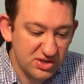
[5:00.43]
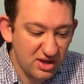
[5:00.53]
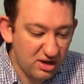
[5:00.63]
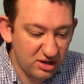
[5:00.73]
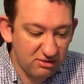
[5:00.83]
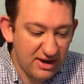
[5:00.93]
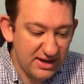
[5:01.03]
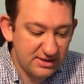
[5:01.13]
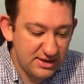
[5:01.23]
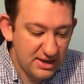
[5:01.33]

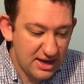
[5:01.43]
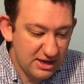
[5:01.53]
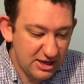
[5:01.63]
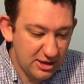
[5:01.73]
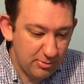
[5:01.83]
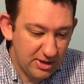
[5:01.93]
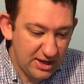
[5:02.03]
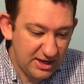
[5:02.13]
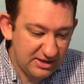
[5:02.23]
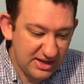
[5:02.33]
Stalingrad
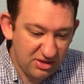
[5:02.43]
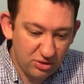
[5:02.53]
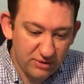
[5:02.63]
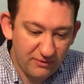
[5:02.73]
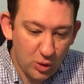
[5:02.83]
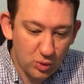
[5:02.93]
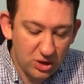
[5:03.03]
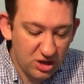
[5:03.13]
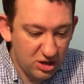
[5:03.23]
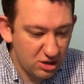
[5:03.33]
and Death on the
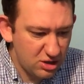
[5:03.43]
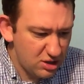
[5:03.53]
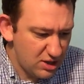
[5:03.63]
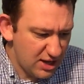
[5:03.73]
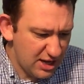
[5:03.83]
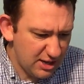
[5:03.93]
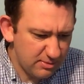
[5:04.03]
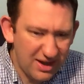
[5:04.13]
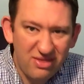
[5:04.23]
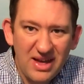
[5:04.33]
Volga.
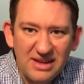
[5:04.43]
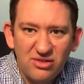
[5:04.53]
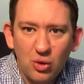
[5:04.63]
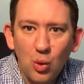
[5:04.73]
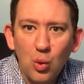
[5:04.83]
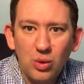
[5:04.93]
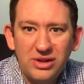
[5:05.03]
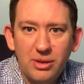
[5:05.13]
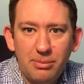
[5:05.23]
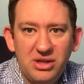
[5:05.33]
and that's all
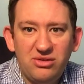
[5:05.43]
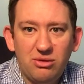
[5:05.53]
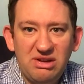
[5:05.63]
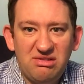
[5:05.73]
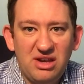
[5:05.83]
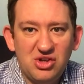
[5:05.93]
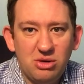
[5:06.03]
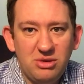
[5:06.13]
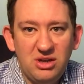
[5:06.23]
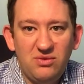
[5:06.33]
in the Blitzkrieg section.
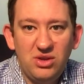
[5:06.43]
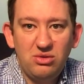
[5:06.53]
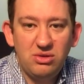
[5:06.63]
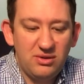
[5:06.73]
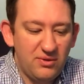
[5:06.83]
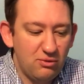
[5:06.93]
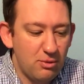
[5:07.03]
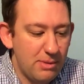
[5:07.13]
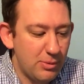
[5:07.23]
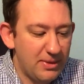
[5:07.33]
I mean, if you
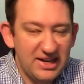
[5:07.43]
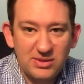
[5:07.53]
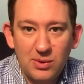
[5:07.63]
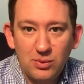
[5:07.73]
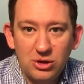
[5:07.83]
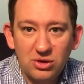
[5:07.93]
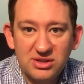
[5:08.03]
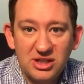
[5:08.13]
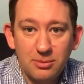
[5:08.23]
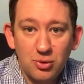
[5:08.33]
remember back to when we
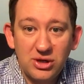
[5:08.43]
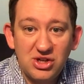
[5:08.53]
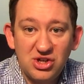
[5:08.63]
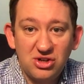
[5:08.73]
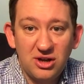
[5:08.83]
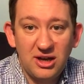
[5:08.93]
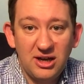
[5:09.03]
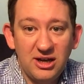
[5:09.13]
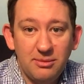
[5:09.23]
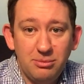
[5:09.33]
looked at the British,
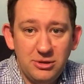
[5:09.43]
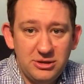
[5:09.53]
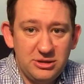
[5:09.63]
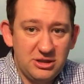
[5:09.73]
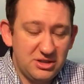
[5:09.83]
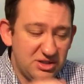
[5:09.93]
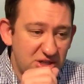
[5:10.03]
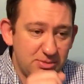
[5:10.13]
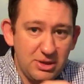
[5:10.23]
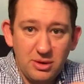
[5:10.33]

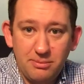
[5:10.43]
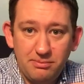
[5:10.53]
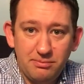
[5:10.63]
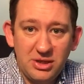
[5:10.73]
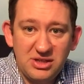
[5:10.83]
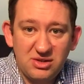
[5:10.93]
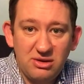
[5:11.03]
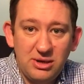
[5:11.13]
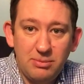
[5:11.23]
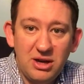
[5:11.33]
excuse me, the
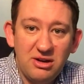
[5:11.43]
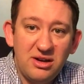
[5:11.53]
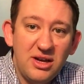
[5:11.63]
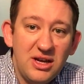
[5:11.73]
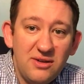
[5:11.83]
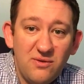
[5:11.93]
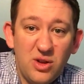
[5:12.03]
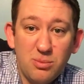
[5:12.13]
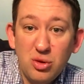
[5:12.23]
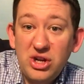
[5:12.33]
Blitzkrieg period for
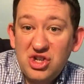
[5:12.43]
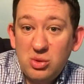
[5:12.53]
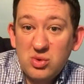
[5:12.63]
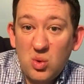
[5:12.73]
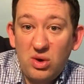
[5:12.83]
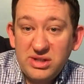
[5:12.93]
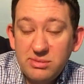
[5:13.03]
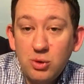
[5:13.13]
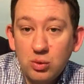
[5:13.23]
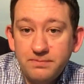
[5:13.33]
the British, it was quite
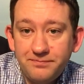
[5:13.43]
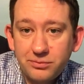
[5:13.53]
small.